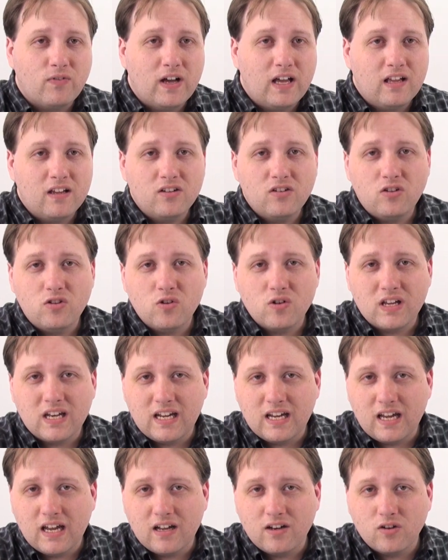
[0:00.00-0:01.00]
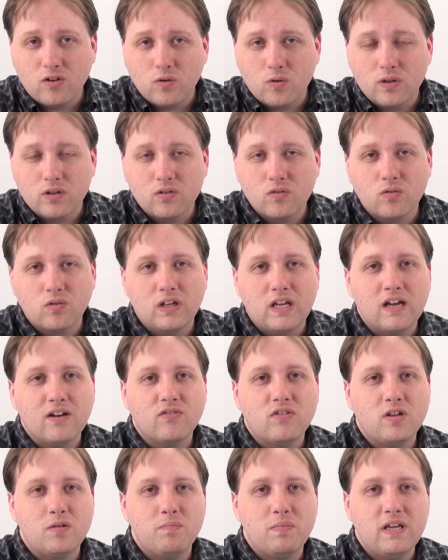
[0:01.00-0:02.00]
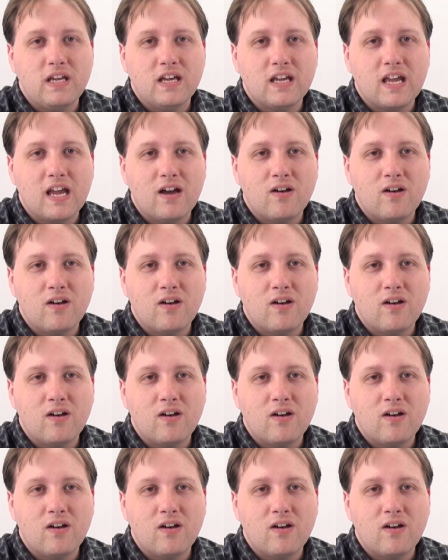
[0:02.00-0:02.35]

the files, you can again go in through the FTP